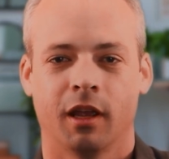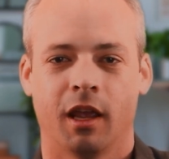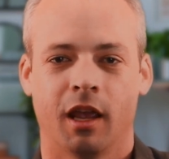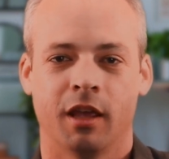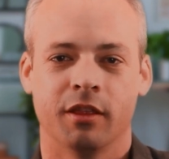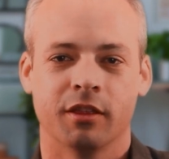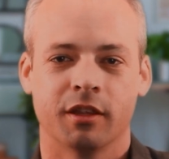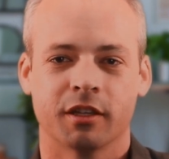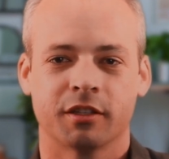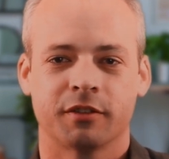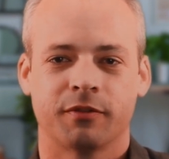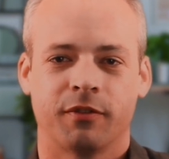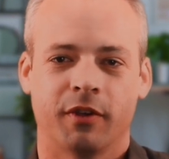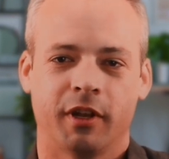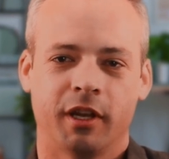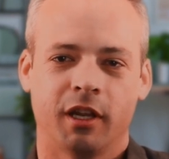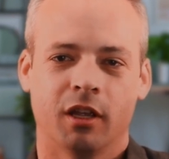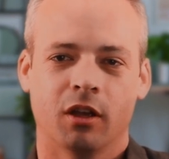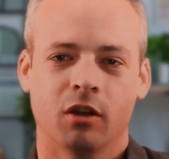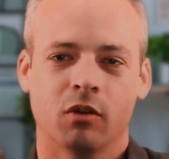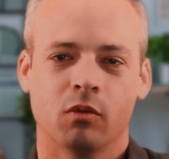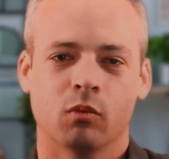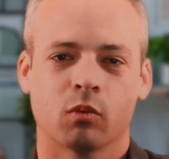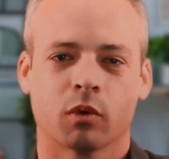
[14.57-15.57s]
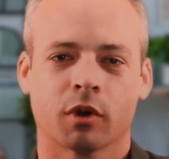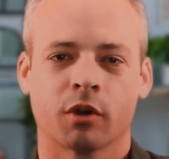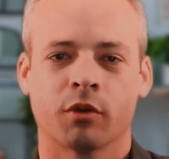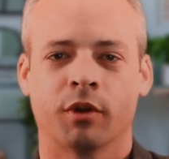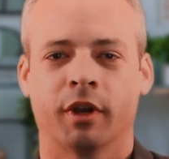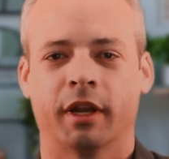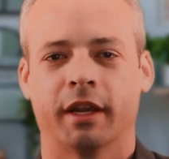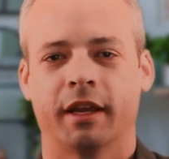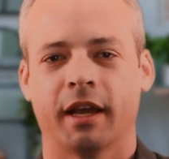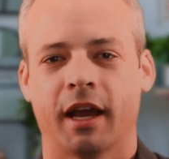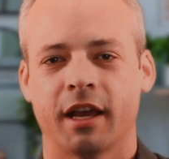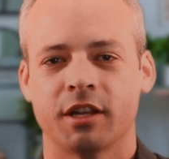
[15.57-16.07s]
In this video, we're
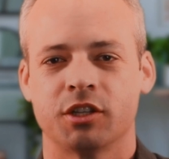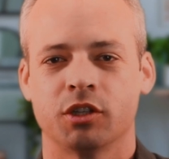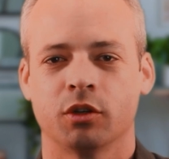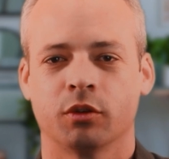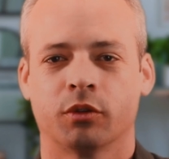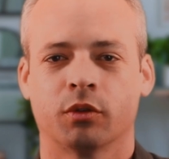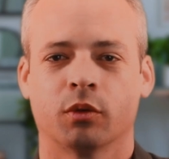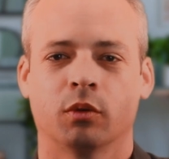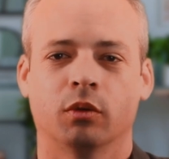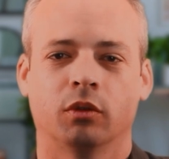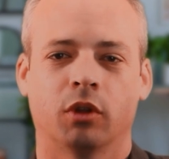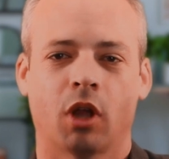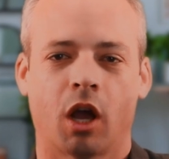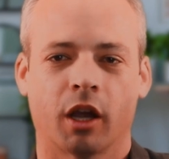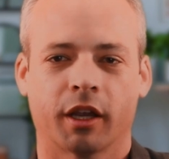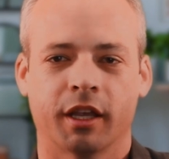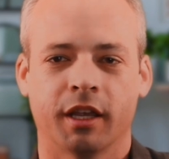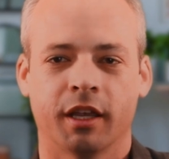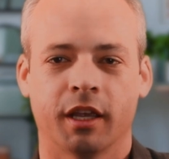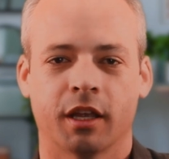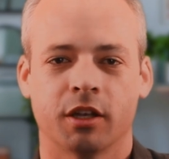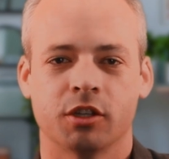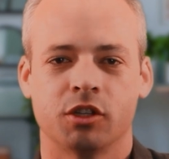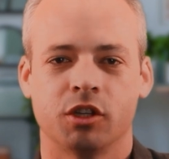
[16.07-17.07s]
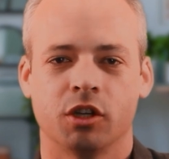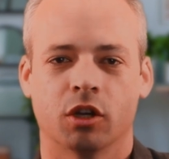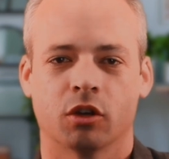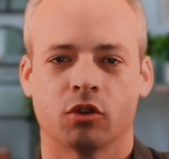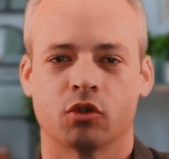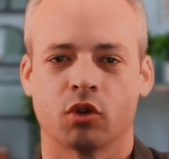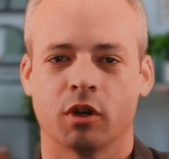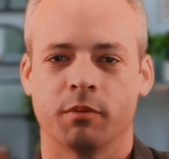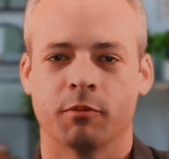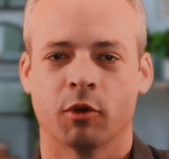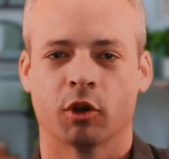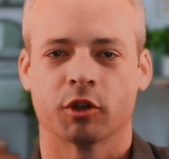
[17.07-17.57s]
going to guide you through logging into your
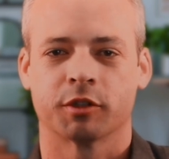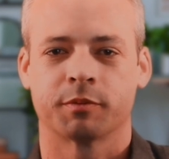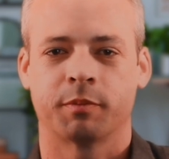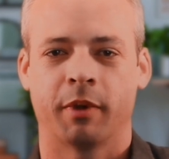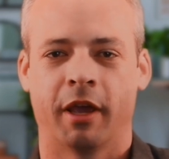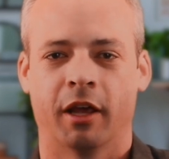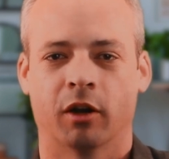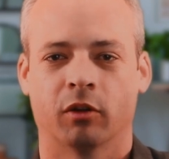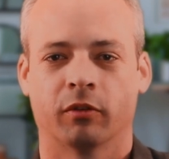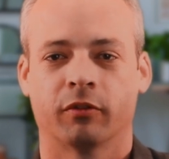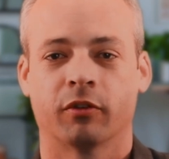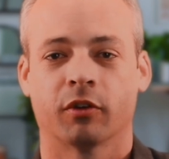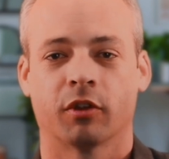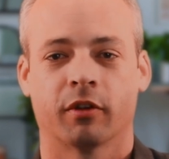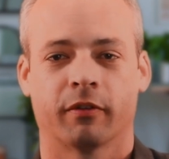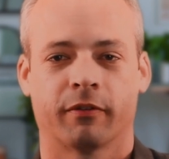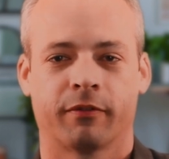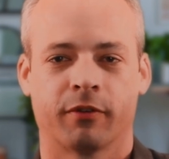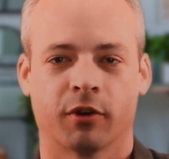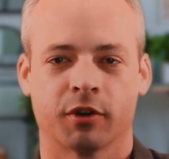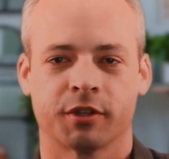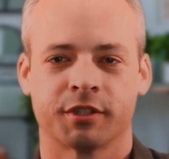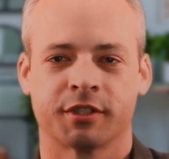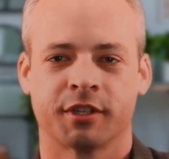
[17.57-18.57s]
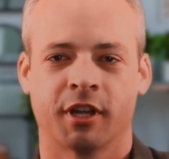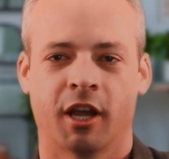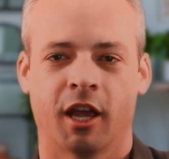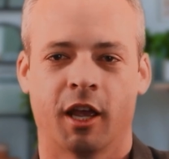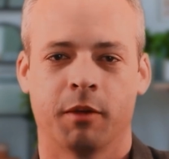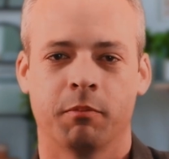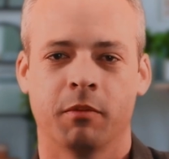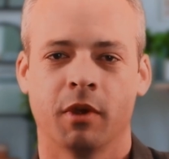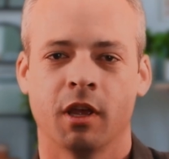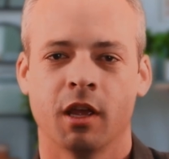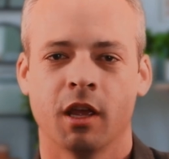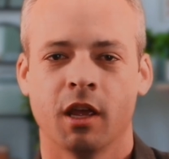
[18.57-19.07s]
DreamHost panel for the first
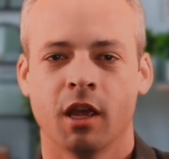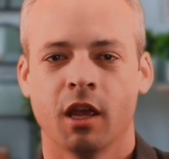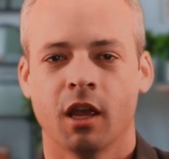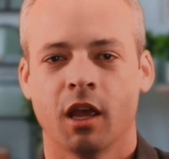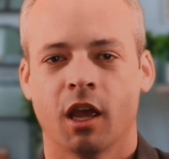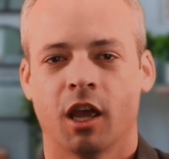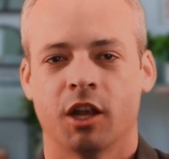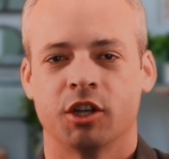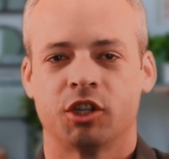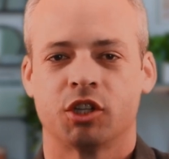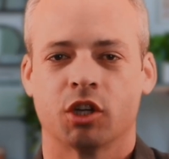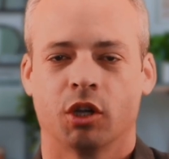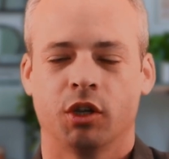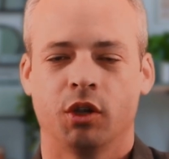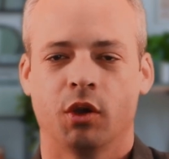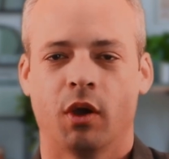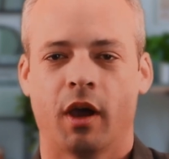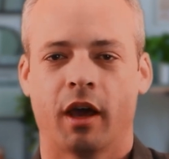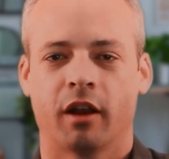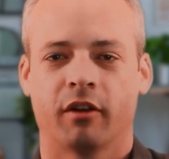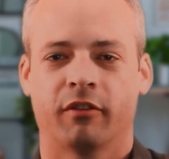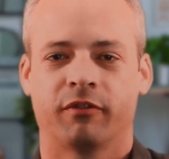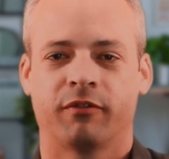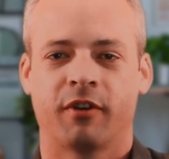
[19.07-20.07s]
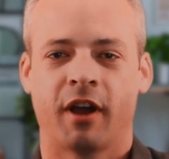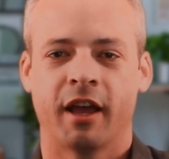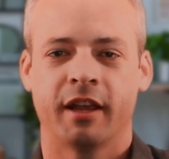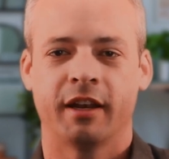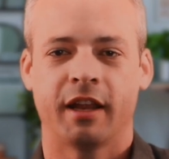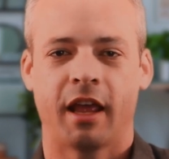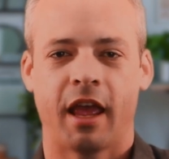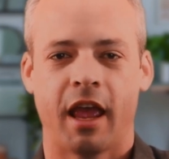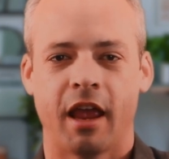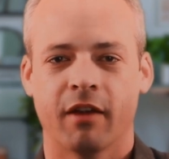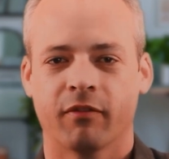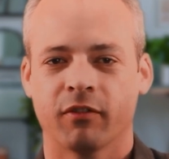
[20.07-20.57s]
time and show you how to
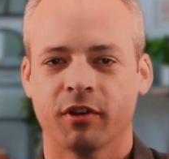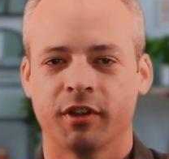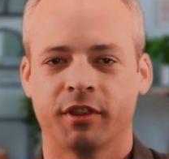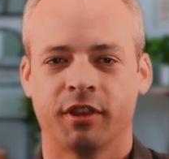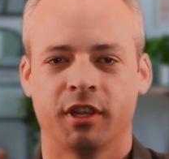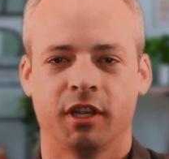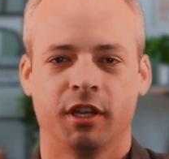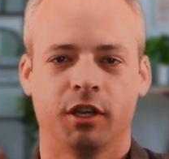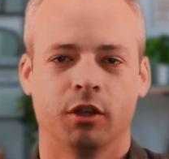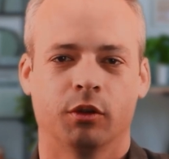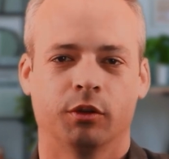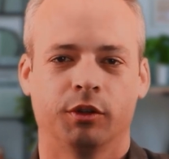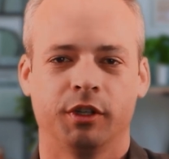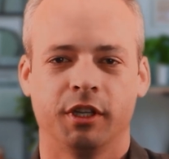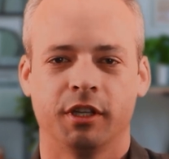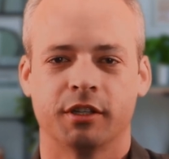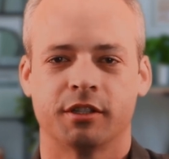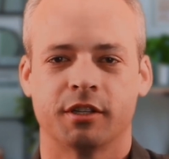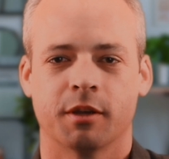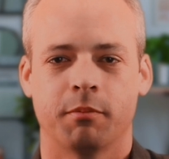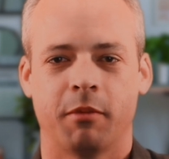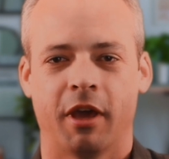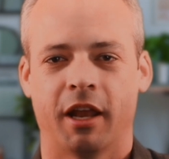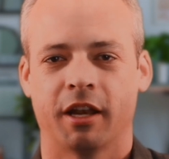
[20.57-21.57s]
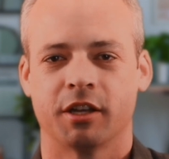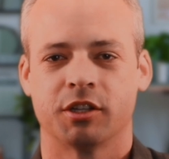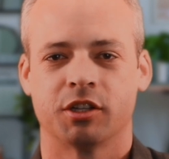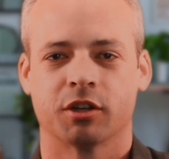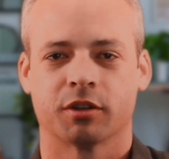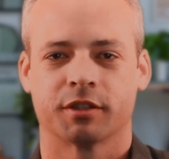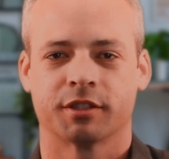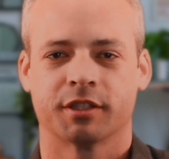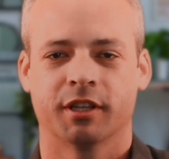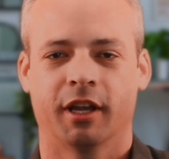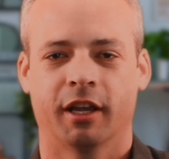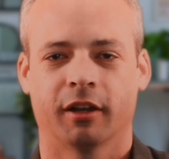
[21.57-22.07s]
find everything you'll need to manage
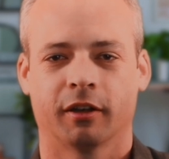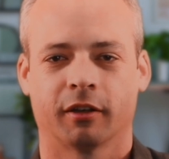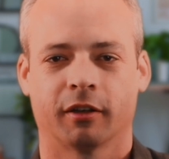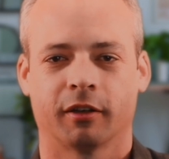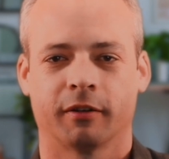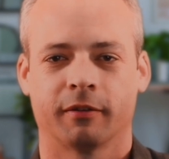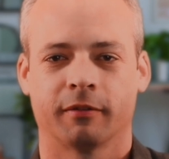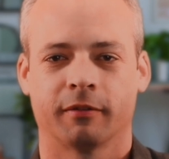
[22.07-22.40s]
your site.